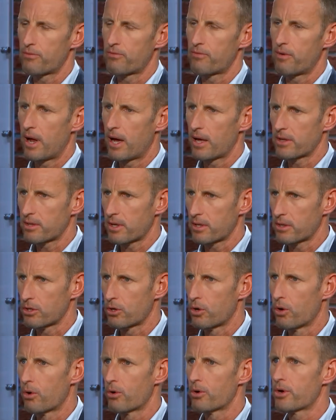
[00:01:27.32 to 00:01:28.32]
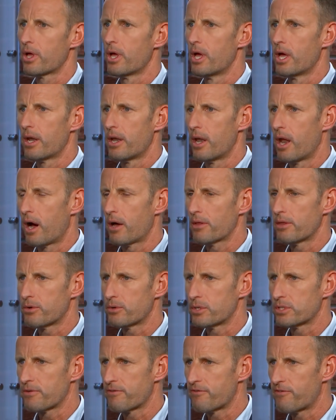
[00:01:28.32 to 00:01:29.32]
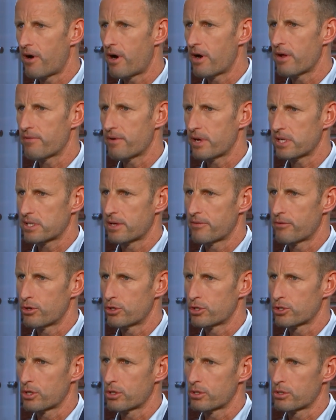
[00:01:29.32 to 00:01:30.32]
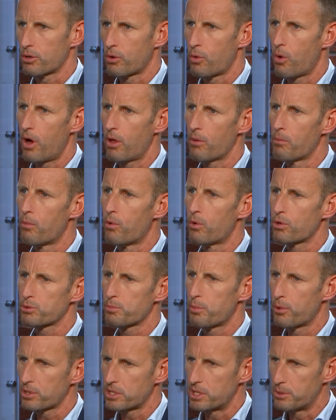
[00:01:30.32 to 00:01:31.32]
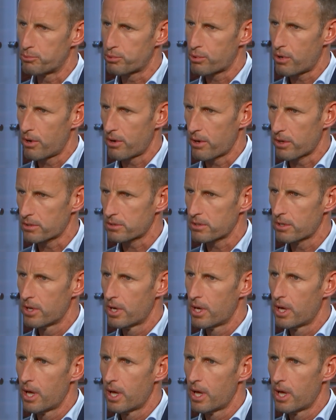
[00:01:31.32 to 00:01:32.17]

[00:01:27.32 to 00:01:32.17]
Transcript: of flat and gold. Now there is a very fast evolution toward more sporty product.